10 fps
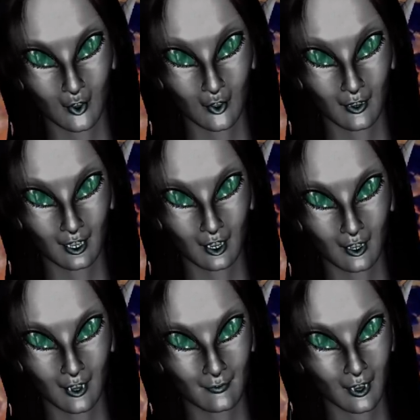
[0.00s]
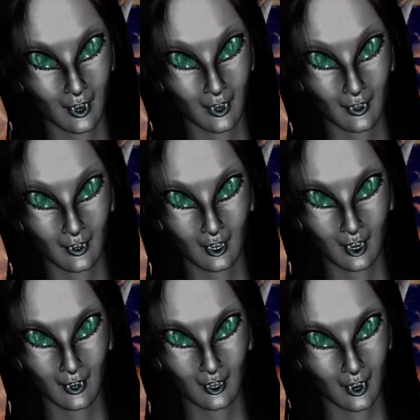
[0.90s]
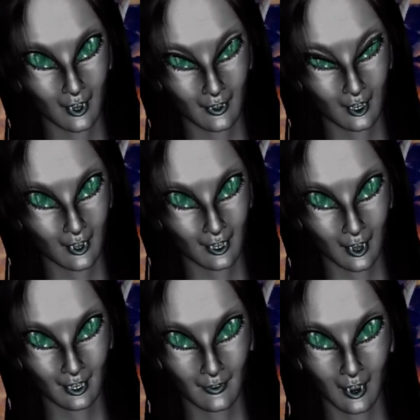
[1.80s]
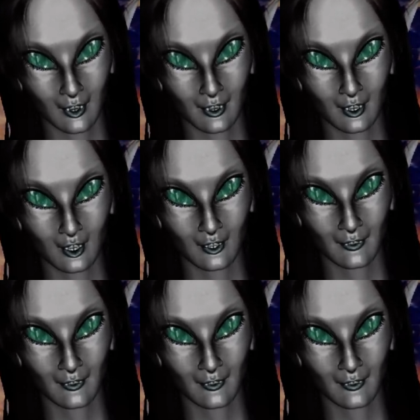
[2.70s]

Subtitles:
I don't know how I manage to get by on a day-to-day